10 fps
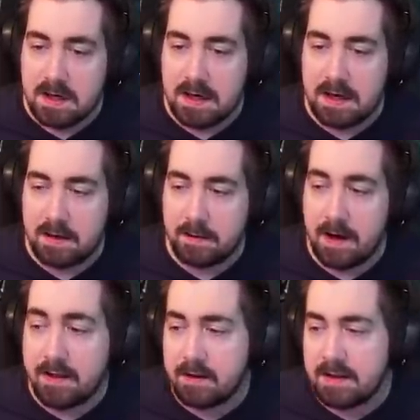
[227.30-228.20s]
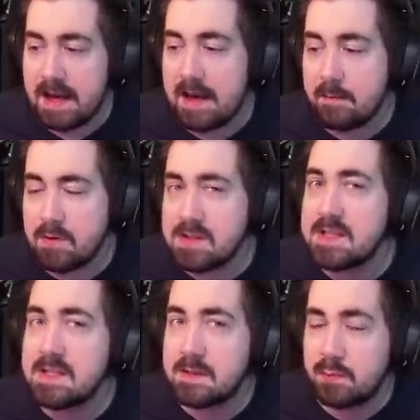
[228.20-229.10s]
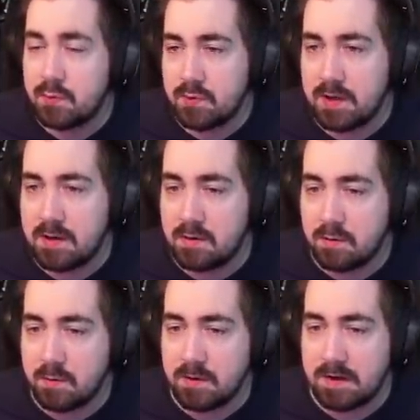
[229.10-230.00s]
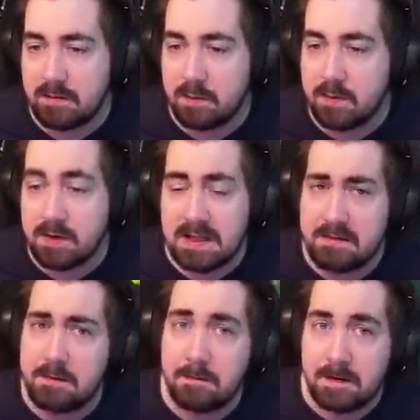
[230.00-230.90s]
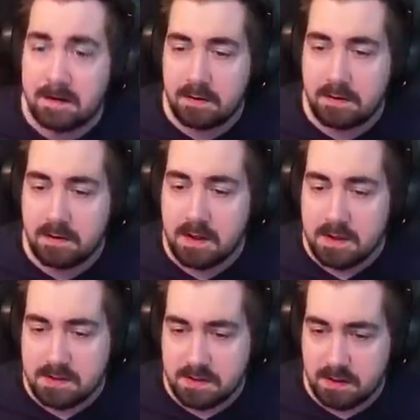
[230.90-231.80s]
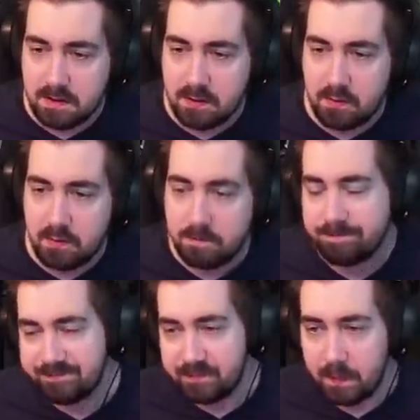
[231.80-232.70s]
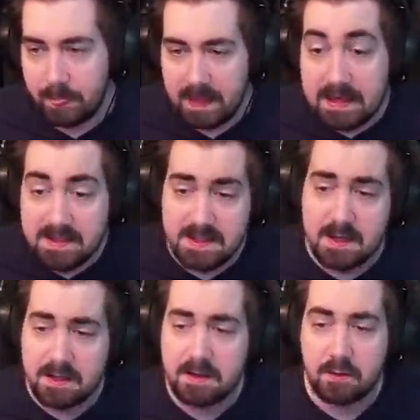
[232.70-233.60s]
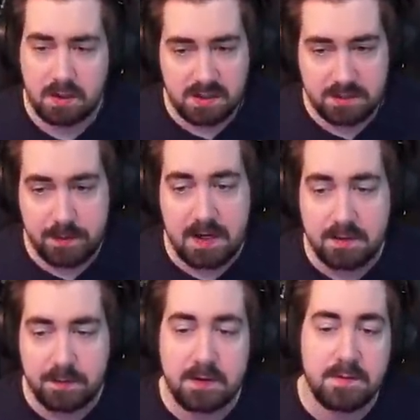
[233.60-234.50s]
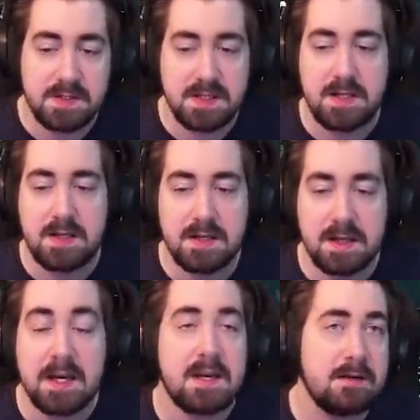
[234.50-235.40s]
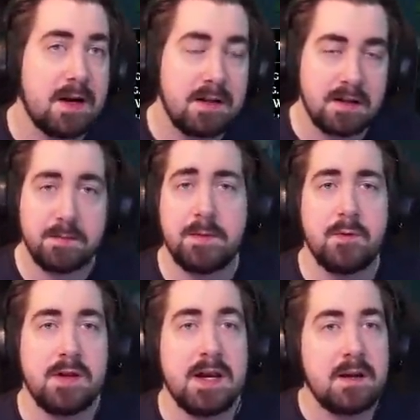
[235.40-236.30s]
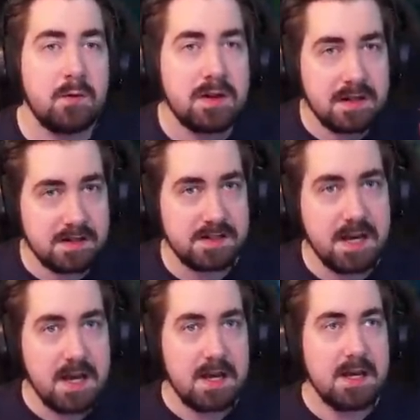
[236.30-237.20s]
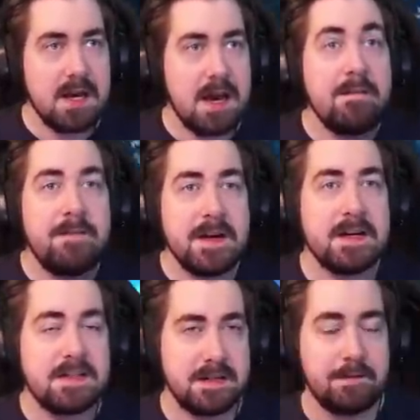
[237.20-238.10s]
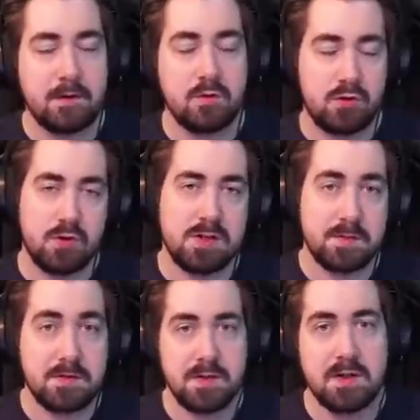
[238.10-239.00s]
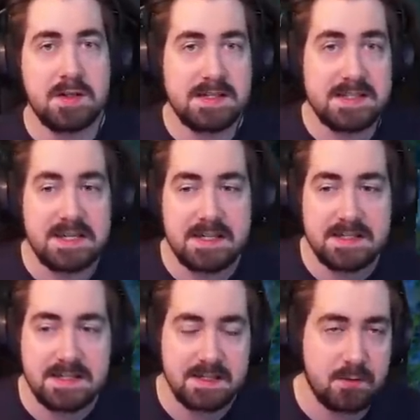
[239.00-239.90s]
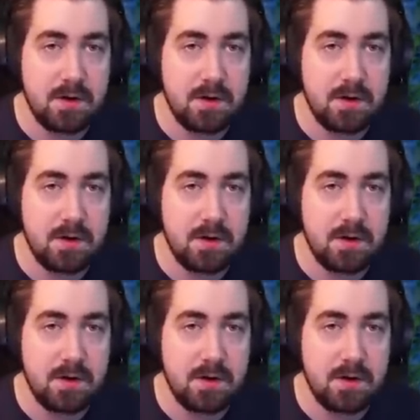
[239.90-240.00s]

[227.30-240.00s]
Other than that, most things are pretty doable in every build, even Feared. So, it's not in the worst spot, but obviously, like, a lot of people like when there's a very difficult choice between all the ascendancies.